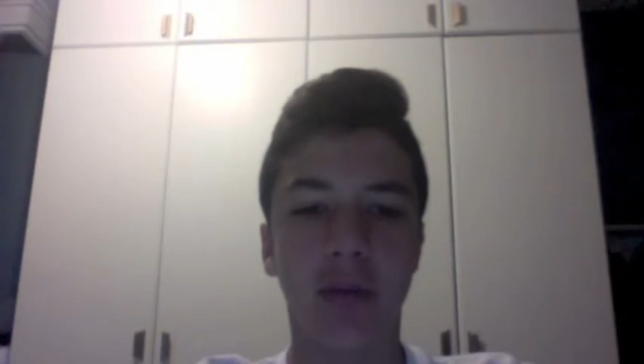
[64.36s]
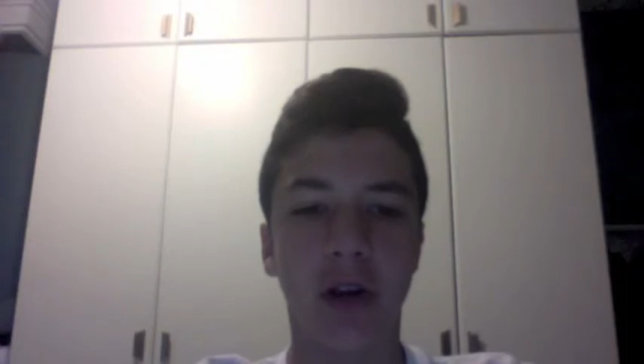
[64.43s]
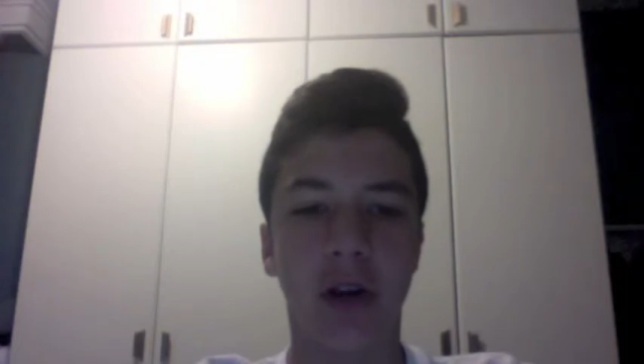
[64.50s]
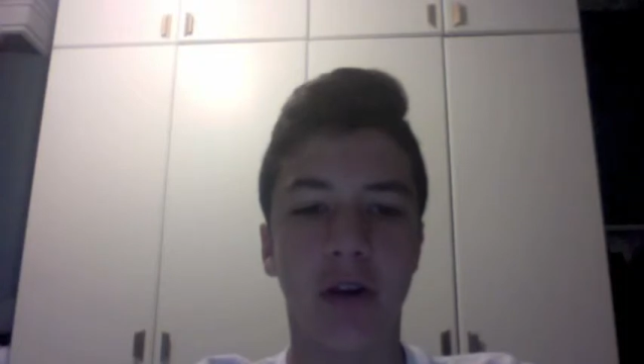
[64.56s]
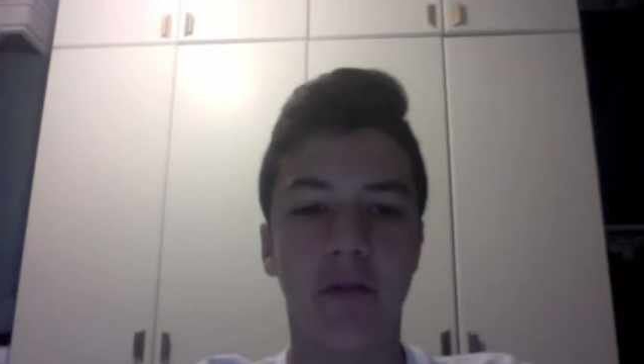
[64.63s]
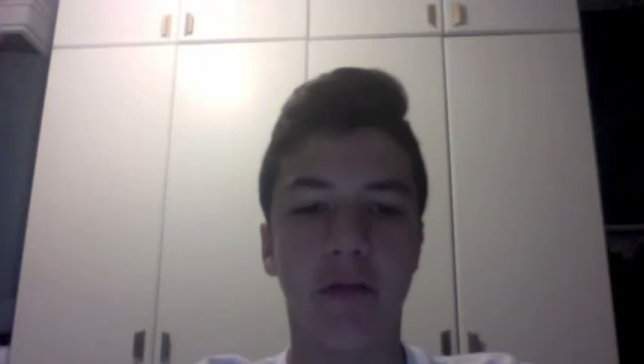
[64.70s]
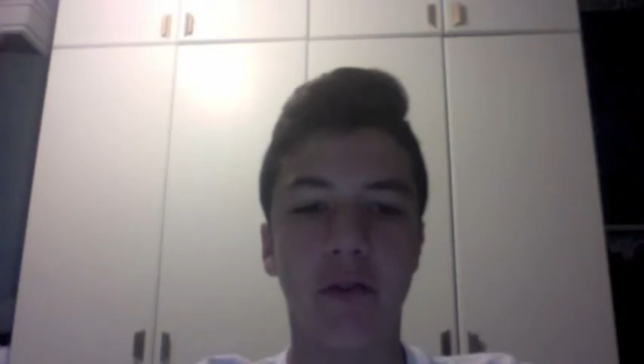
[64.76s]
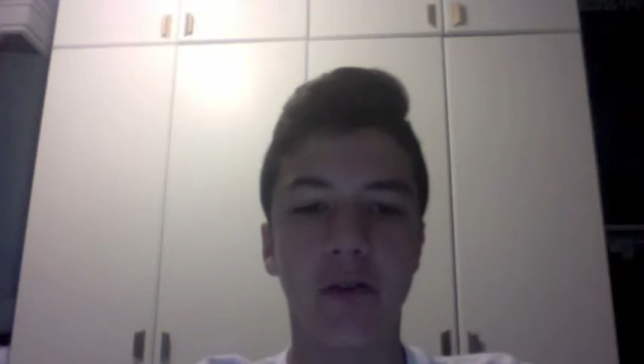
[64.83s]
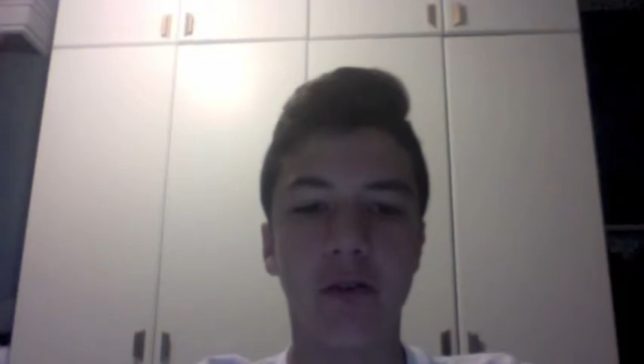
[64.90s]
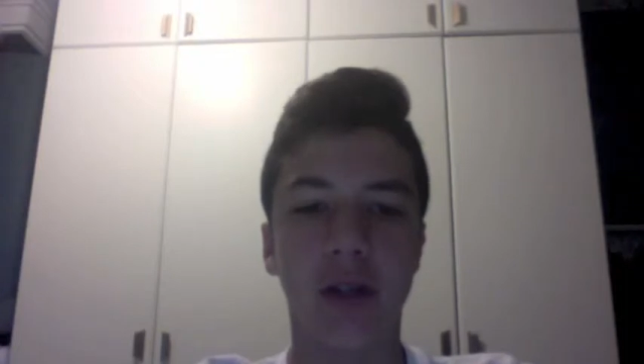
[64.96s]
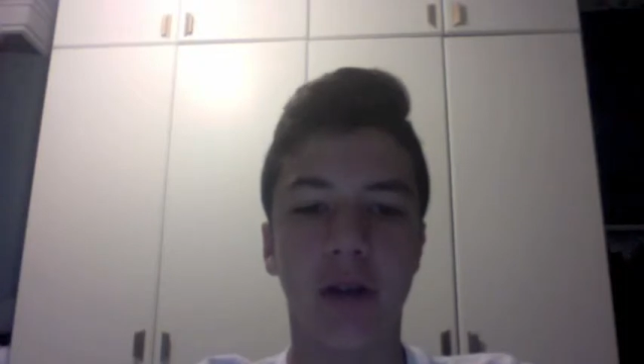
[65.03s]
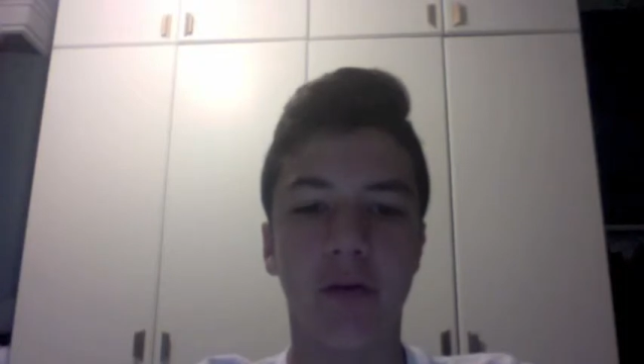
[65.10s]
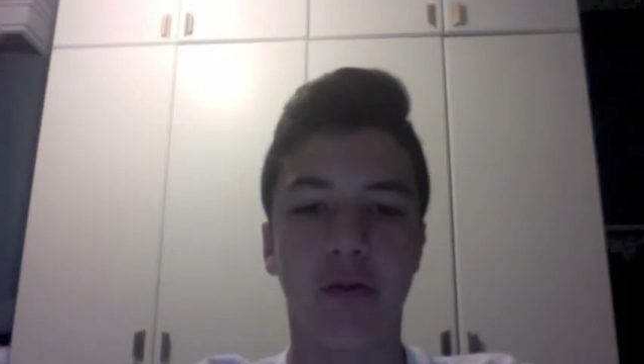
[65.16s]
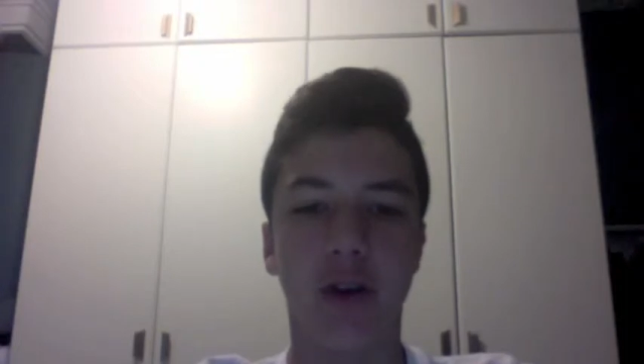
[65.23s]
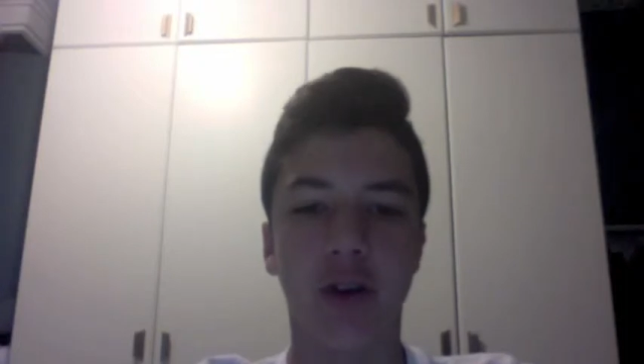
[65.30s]
confused
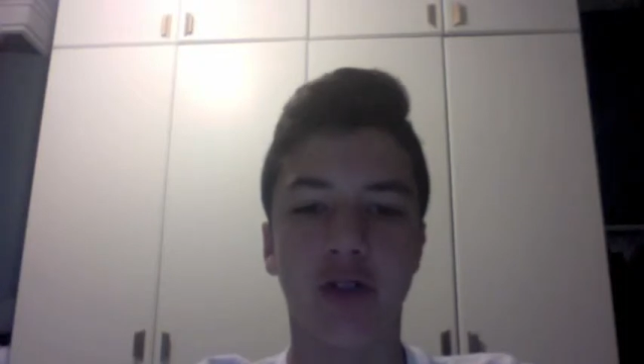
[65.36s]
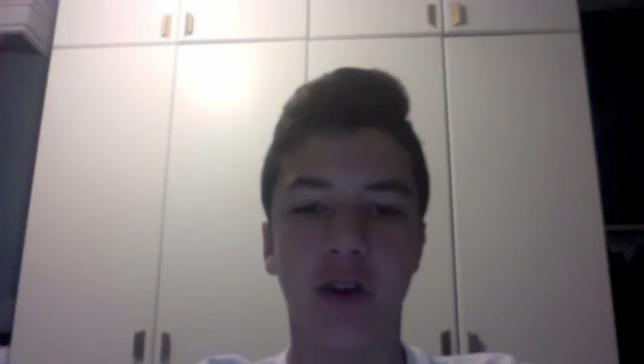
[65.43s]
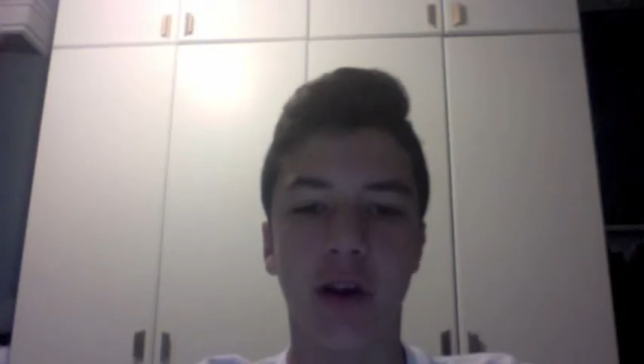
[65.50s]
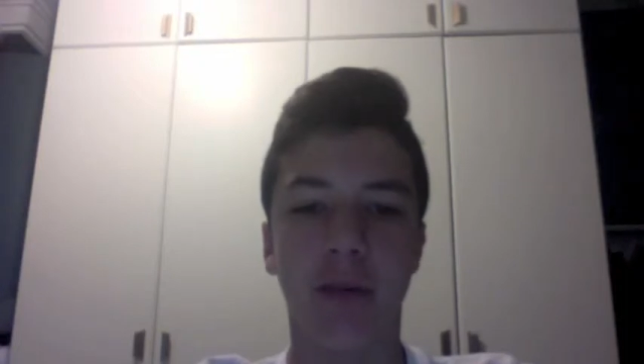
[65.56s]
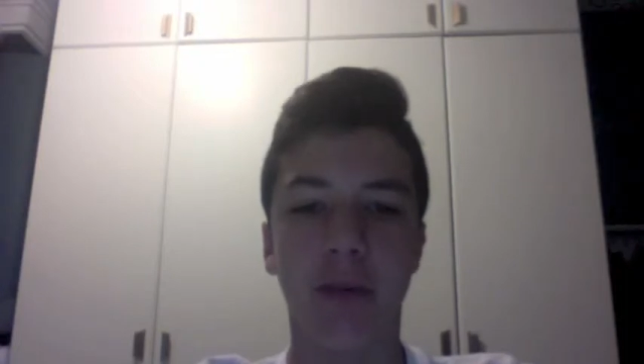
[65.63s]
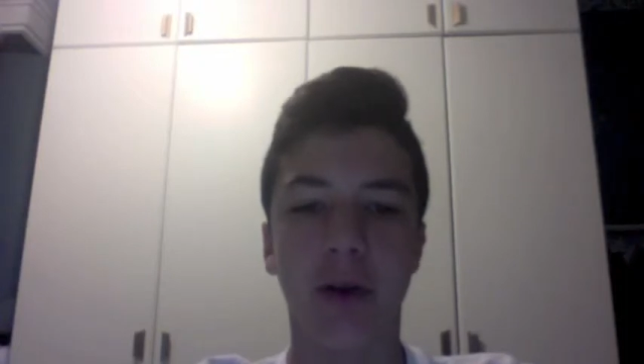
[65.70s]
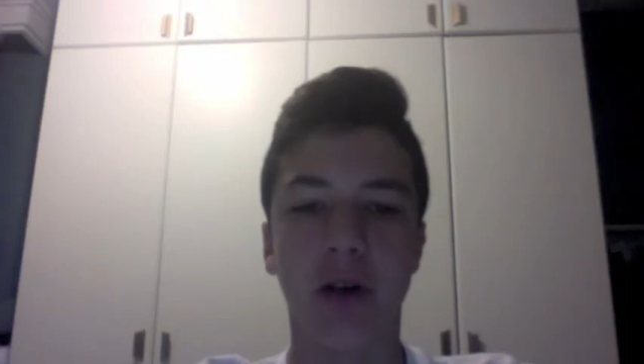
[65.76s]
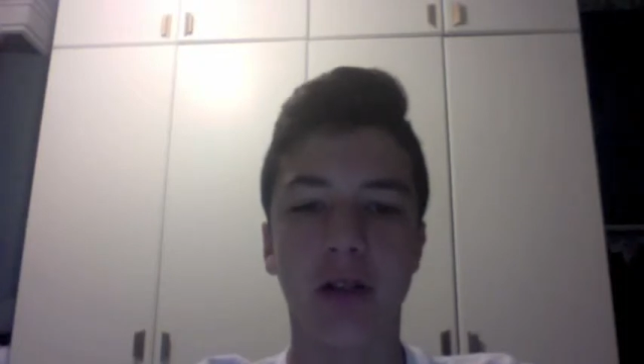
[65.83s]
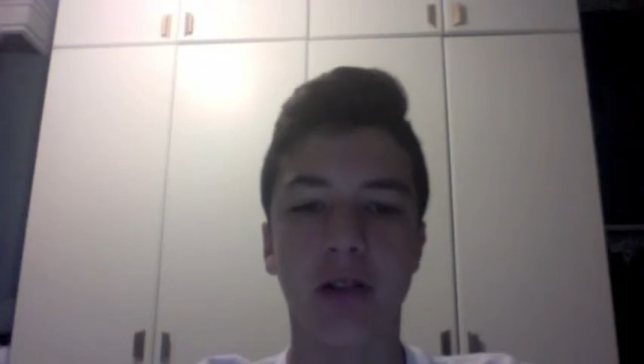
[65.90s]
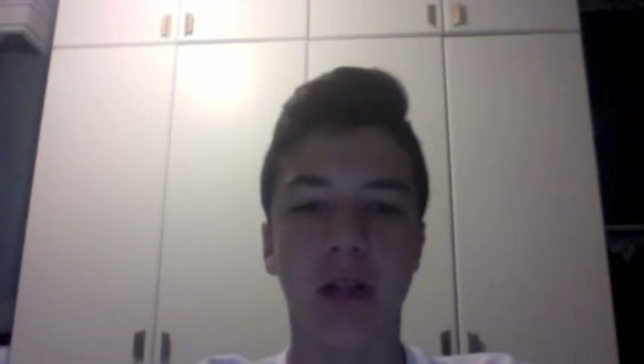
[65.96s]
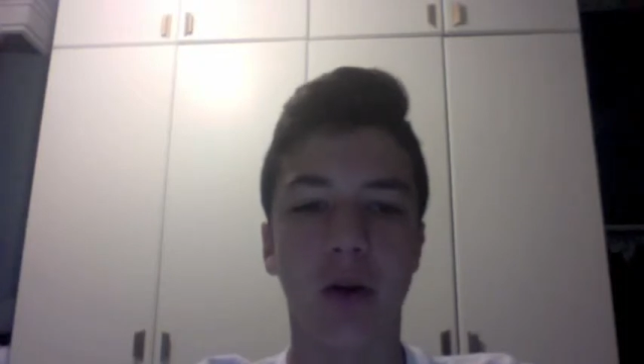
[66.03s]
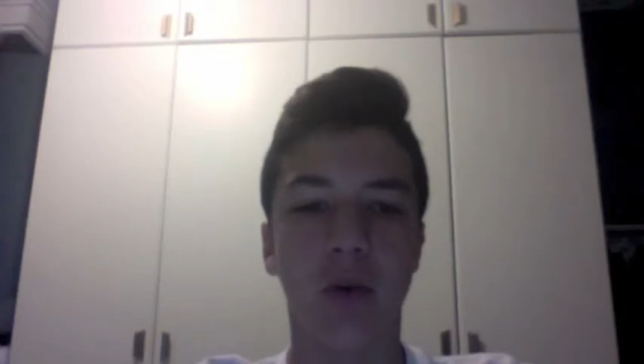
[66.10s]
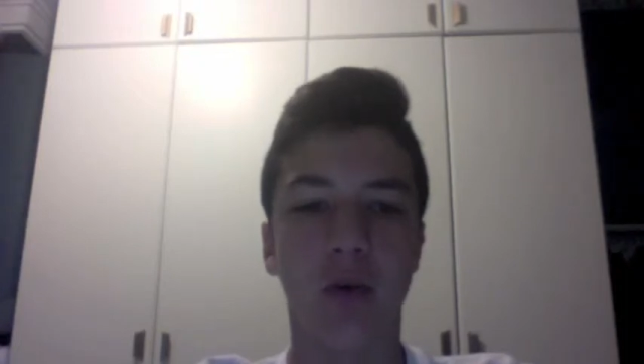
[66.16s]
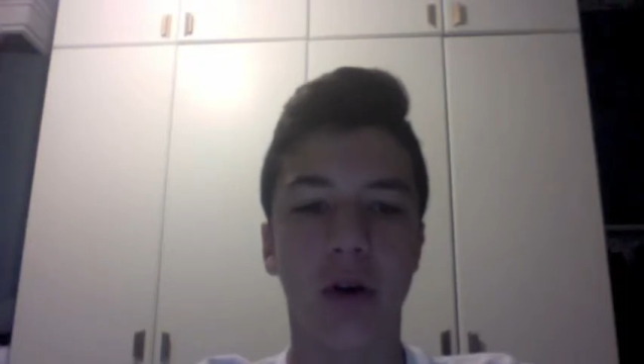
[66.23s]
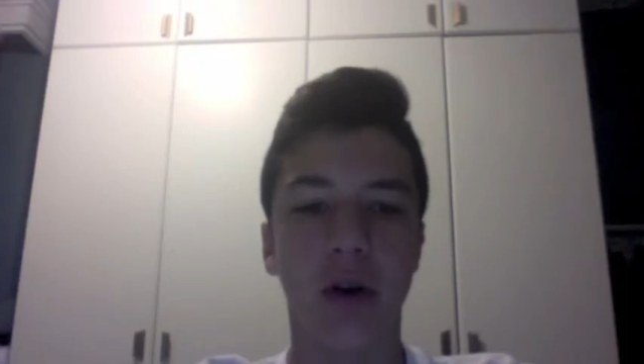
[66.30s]
and frustrated because they
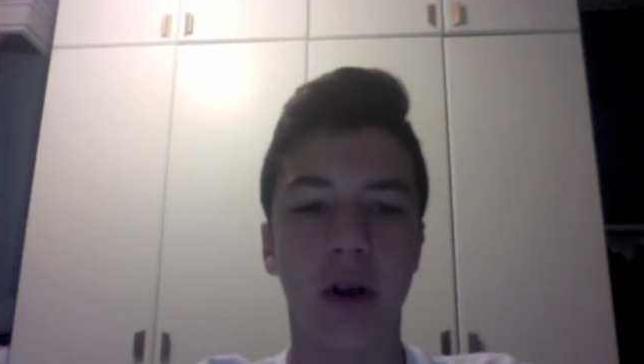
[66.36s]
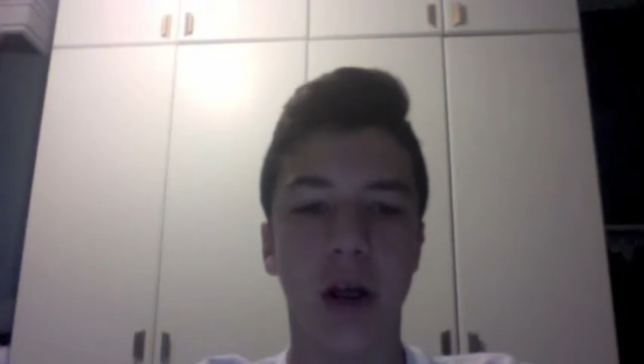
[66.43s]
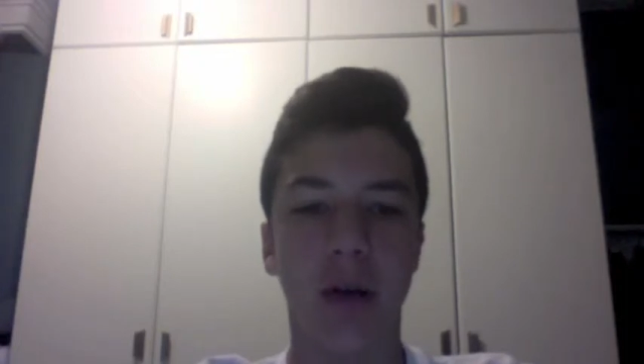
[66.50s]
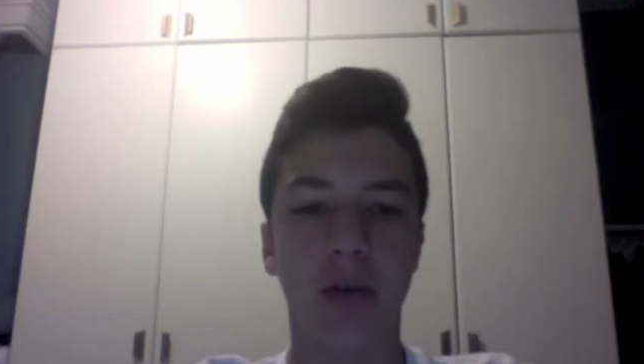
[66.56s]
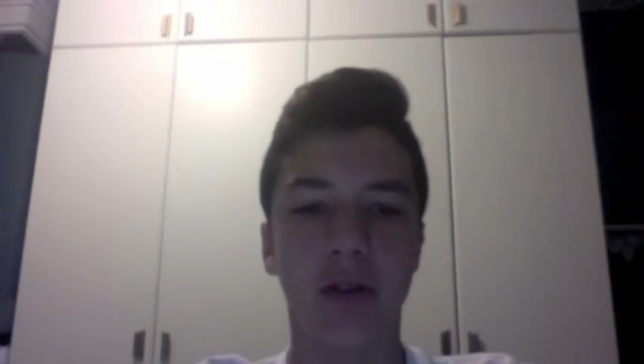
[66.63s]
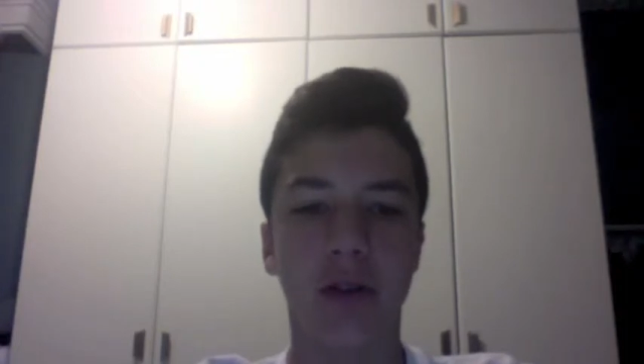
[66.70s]
weren't able